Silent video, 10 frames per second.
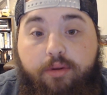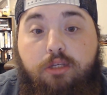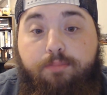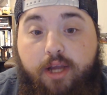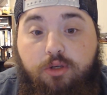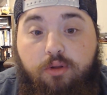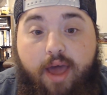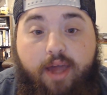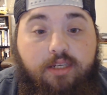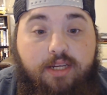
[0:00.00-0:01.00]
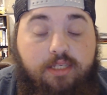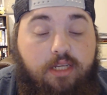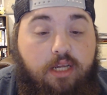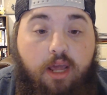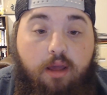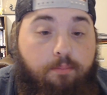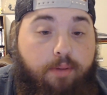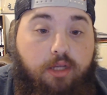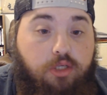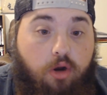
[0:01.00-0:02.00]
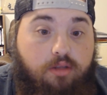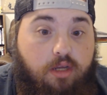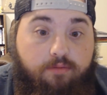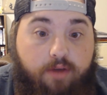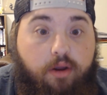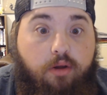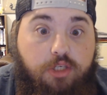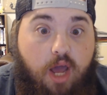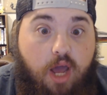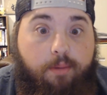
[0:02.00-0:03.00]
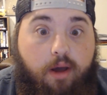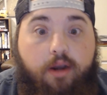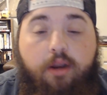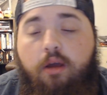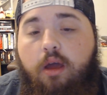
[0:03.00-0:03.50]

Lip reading: special that Disney Pixar did a very good job on.